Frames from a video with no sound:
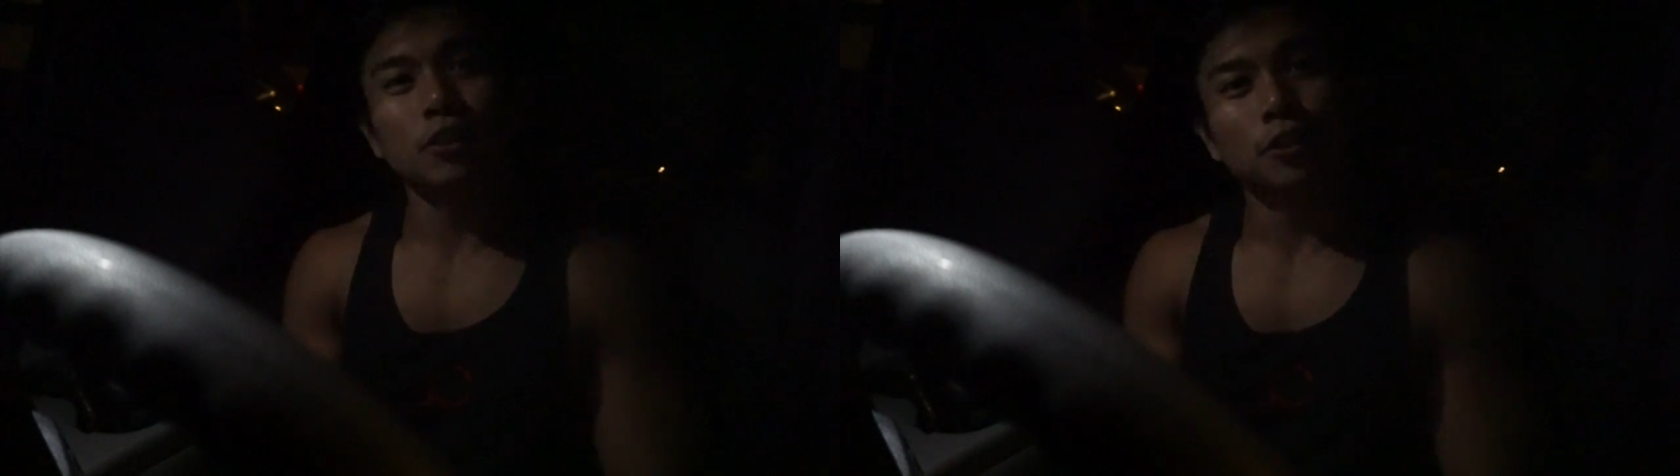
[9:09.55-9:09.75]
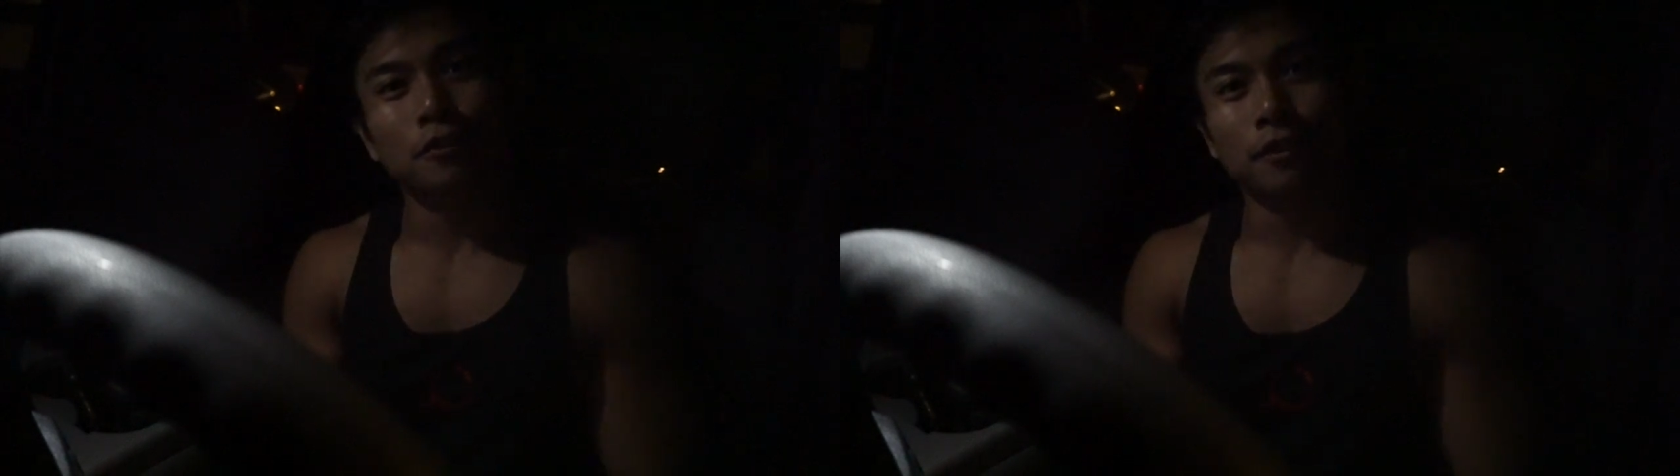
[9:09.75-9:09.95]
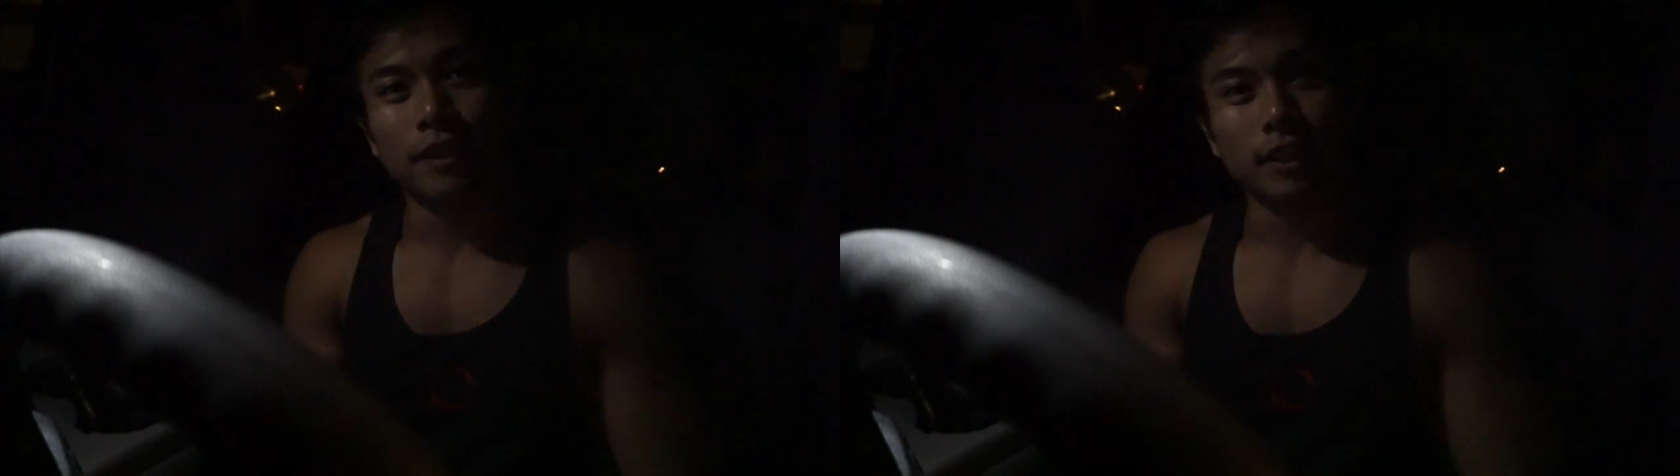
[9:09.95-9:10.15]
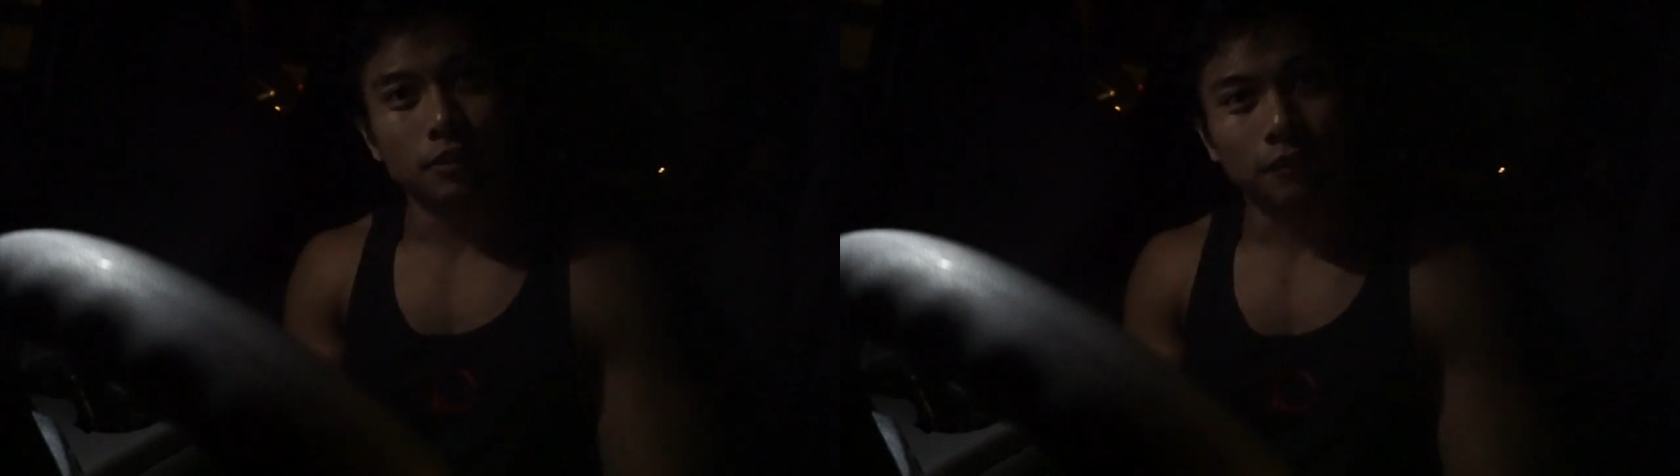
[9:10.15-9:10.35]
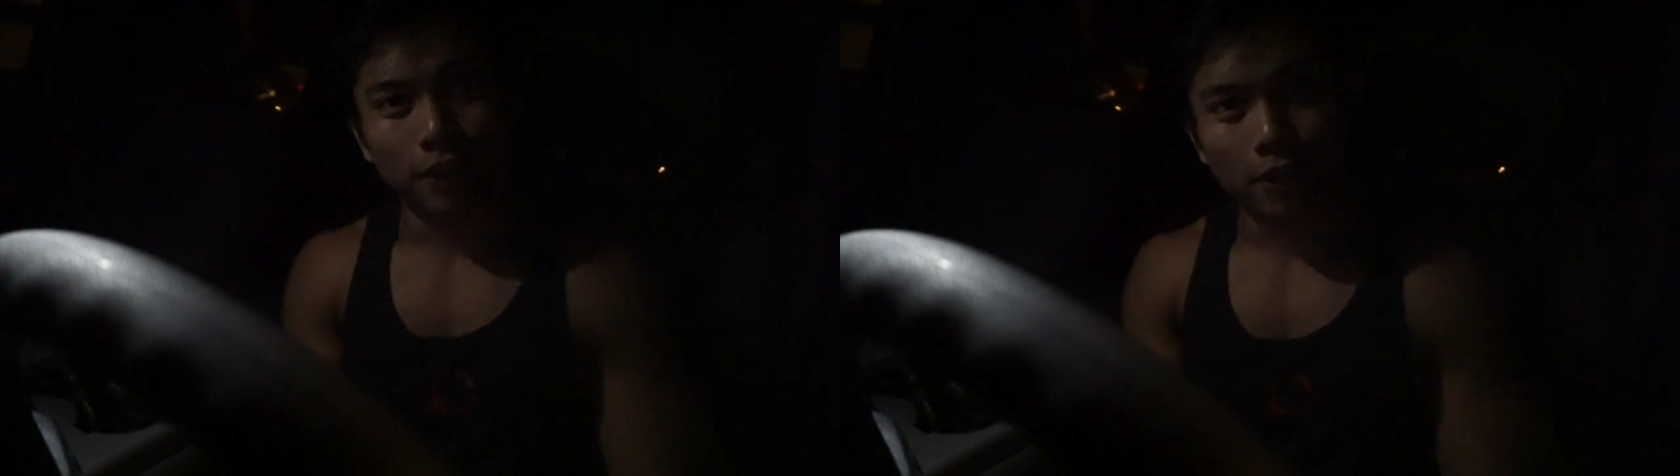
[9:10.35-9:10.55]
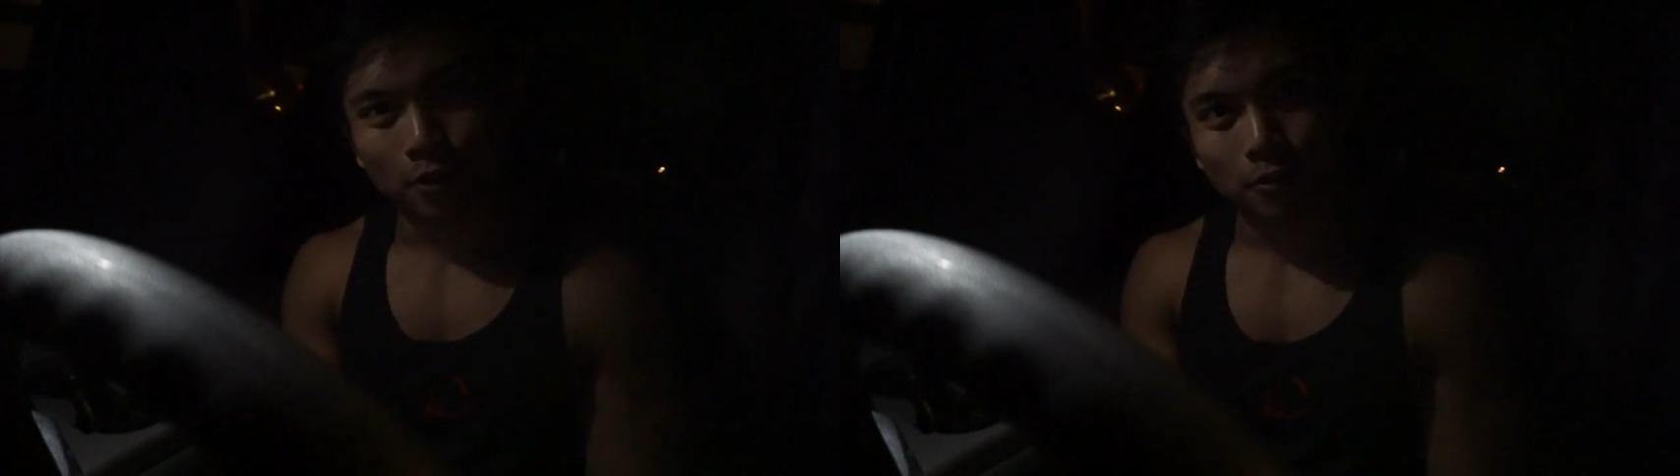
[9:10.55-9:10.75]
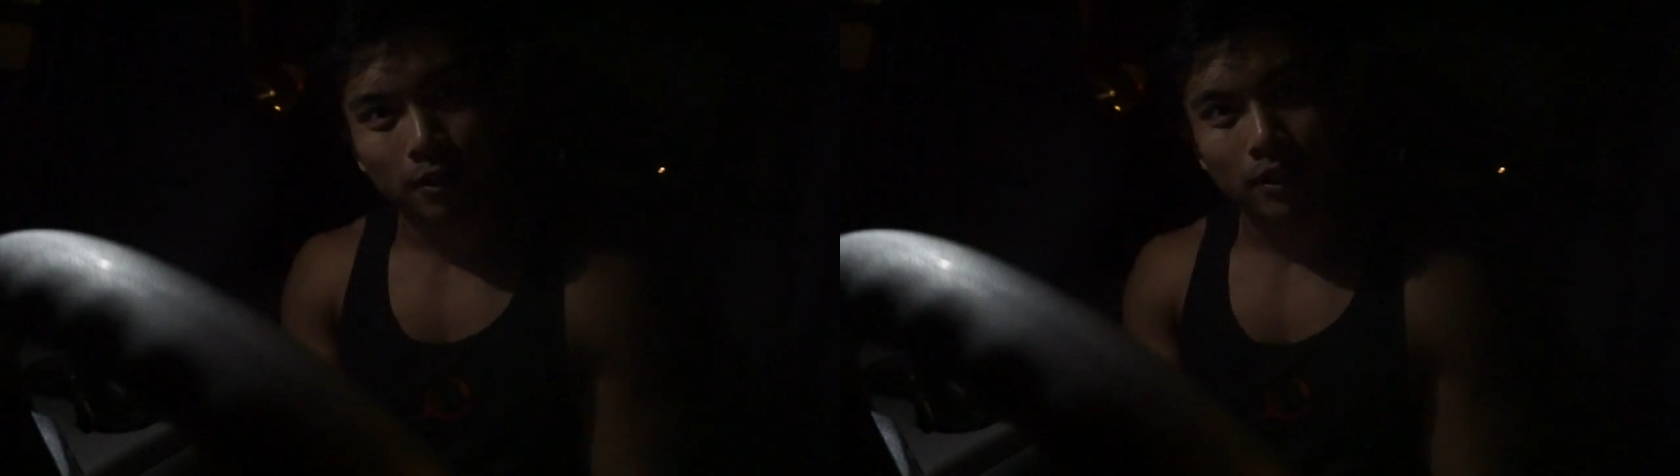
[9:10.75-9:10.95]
tuned for the next video.